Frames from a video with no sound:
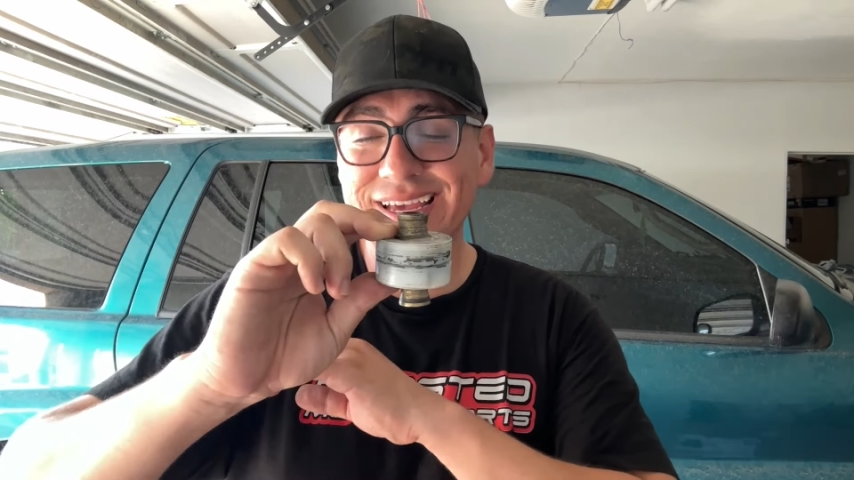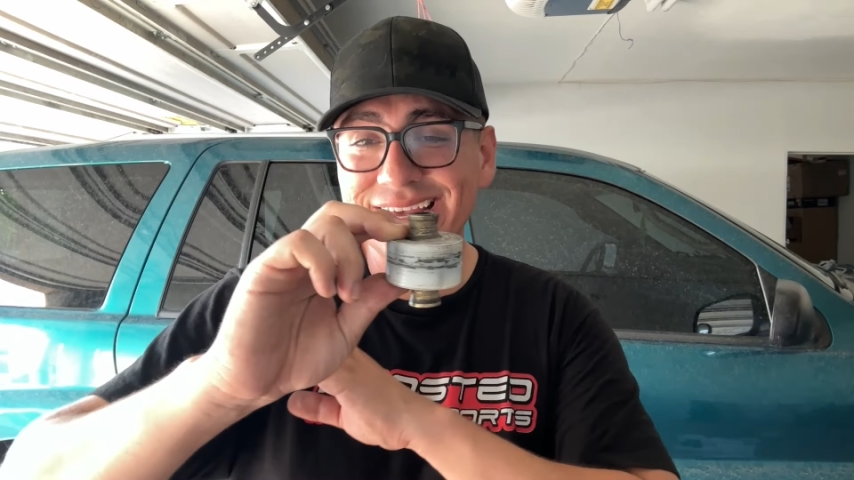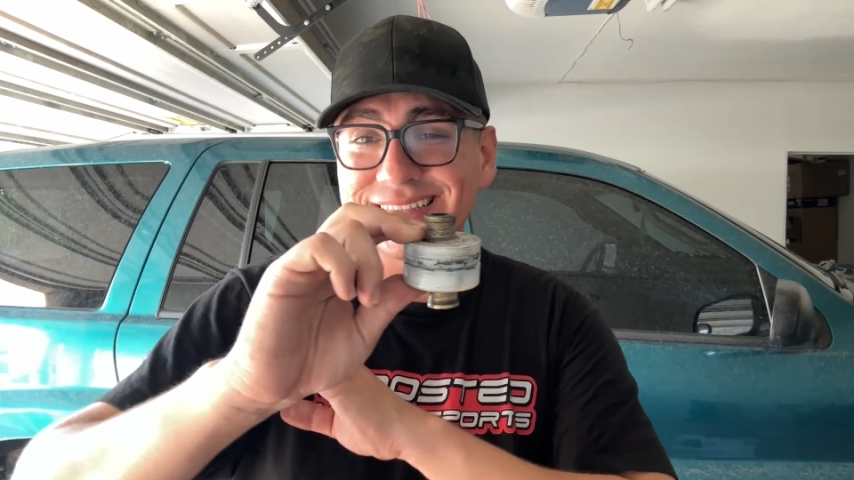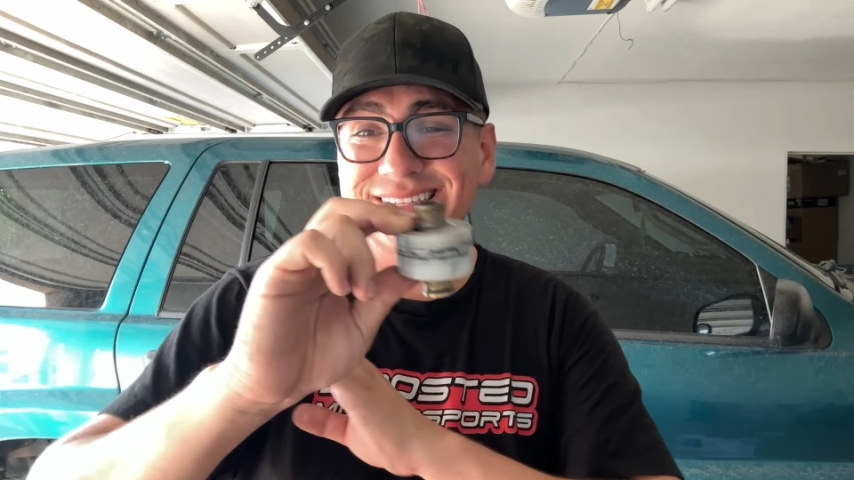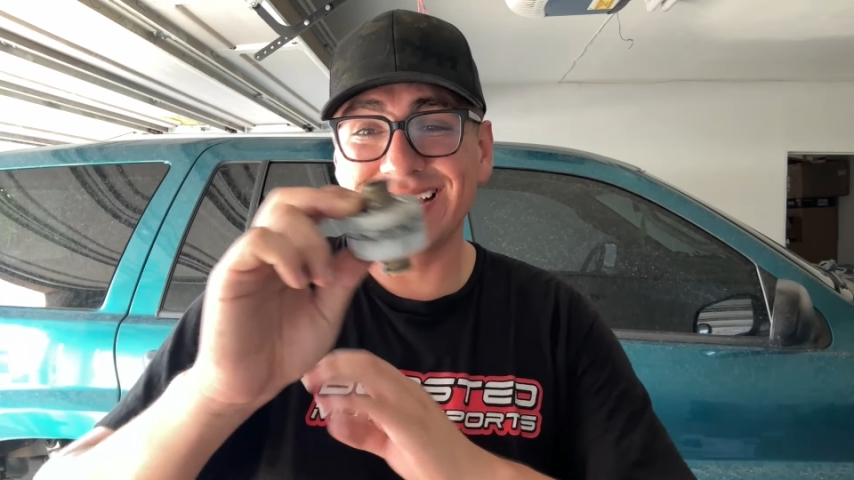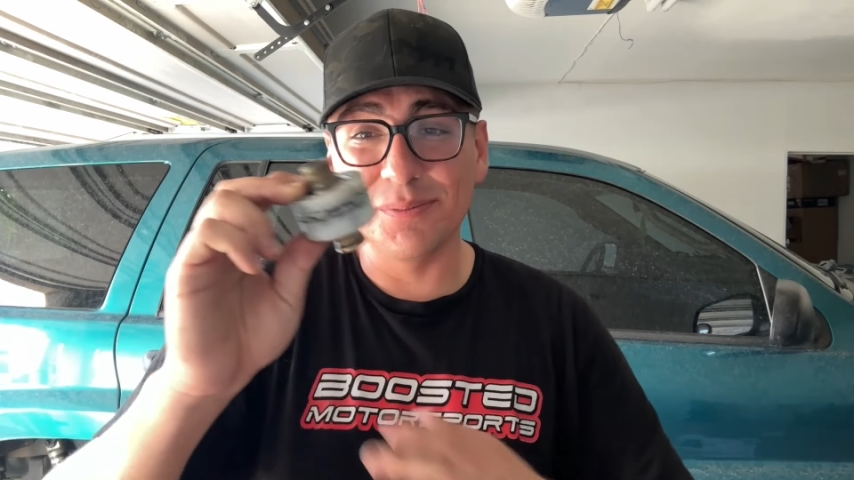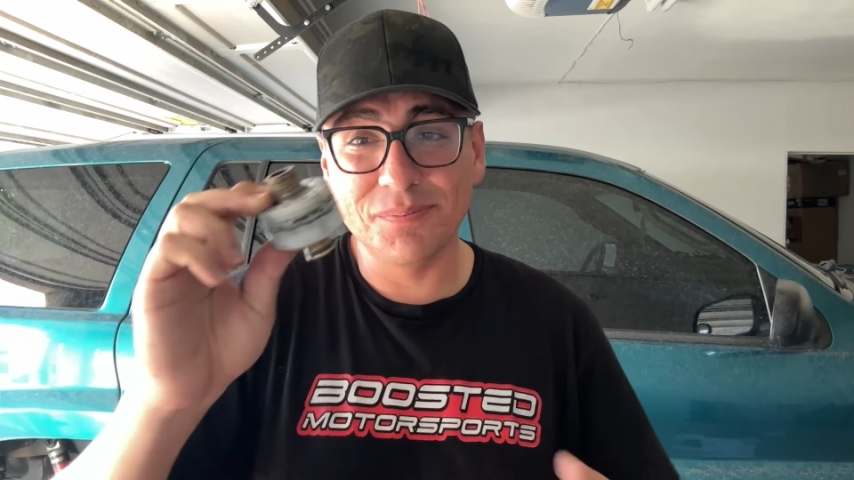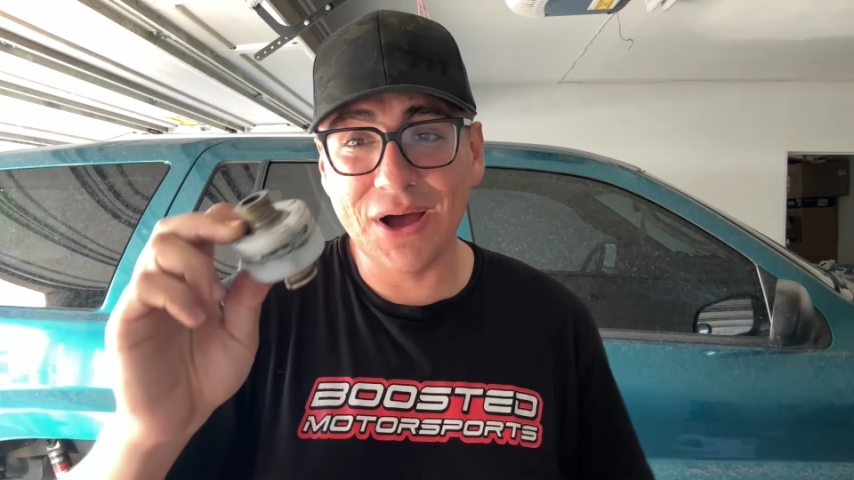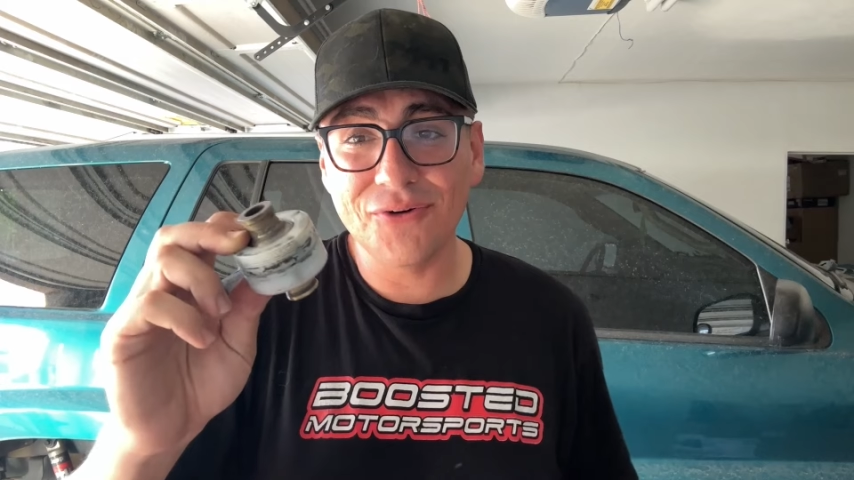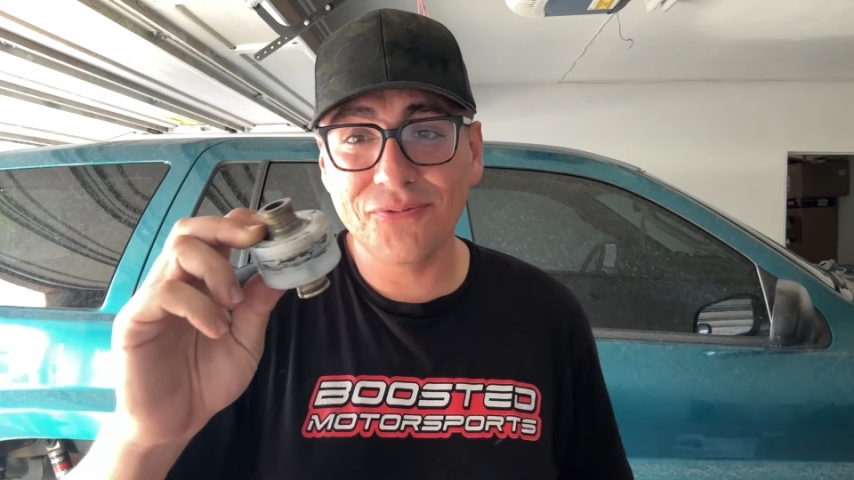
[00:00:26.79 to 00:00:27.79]
it's
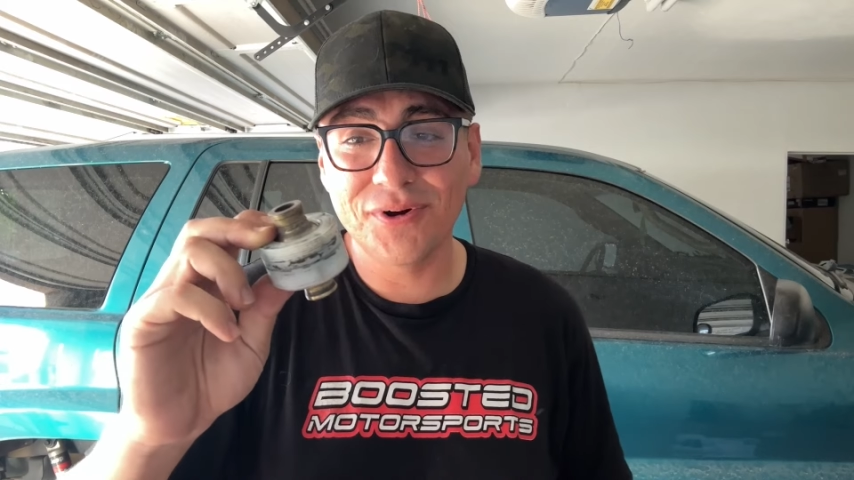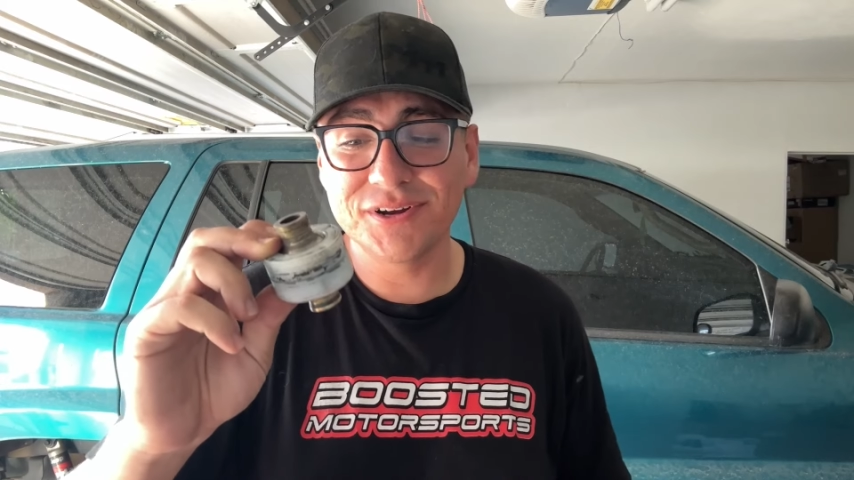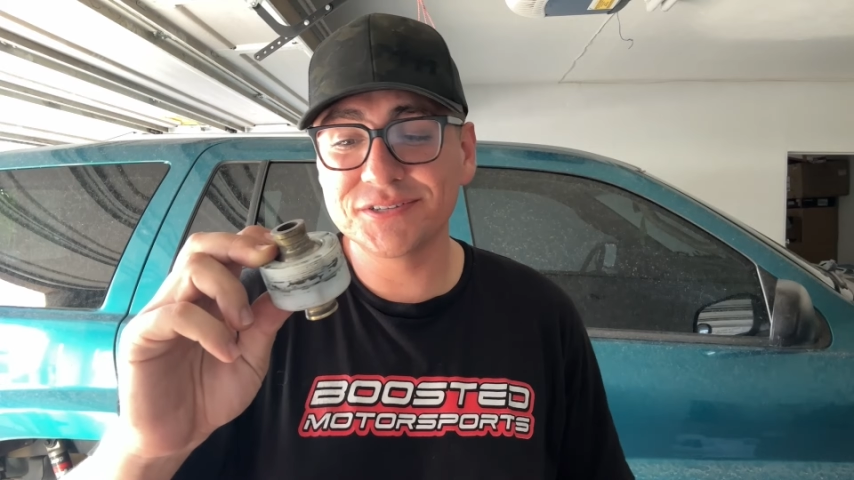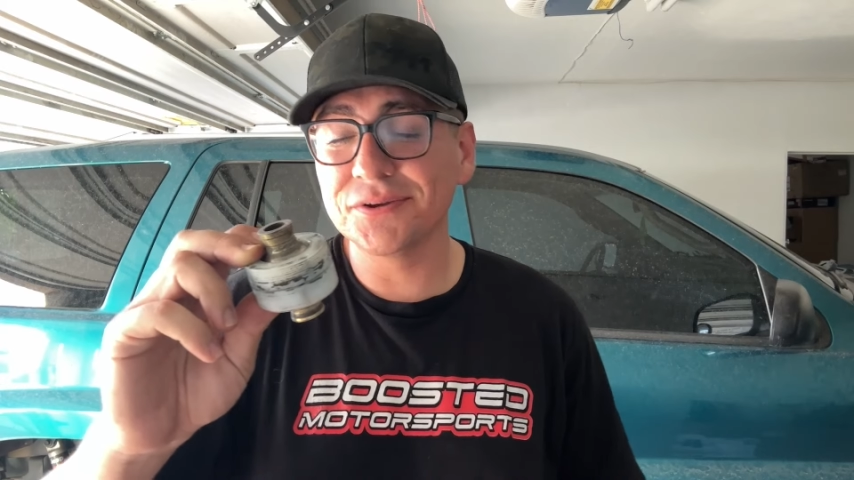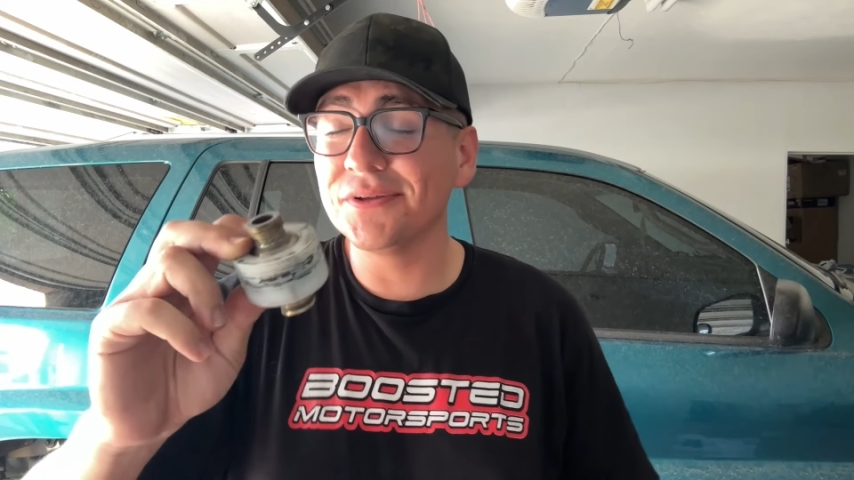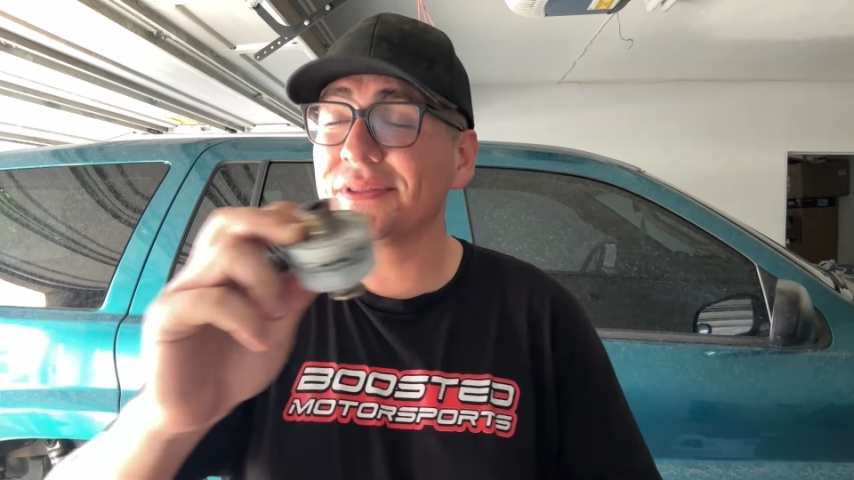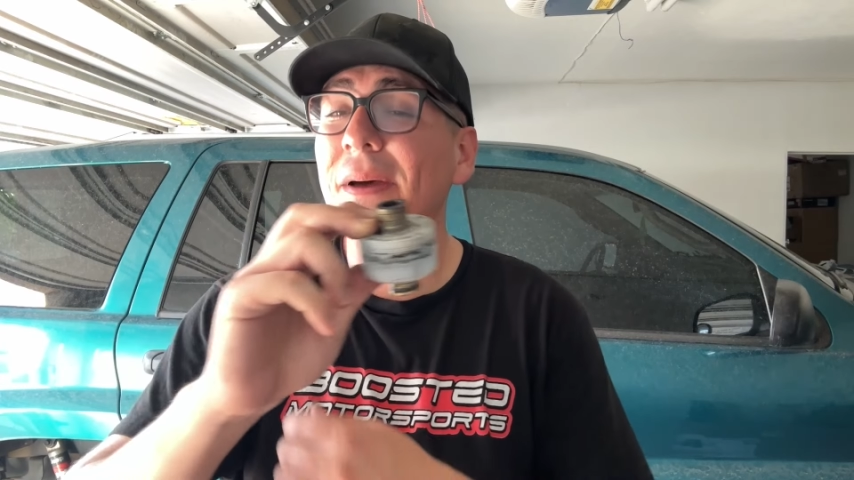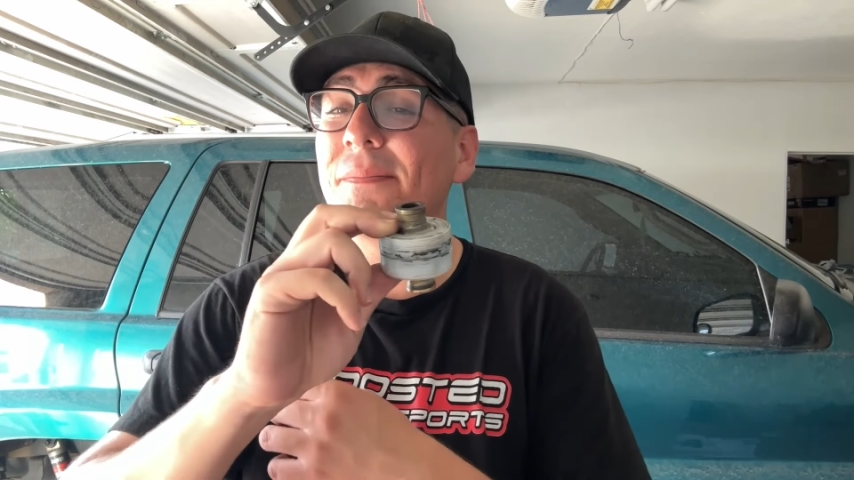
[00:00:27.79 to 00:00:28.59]
about 4 years old,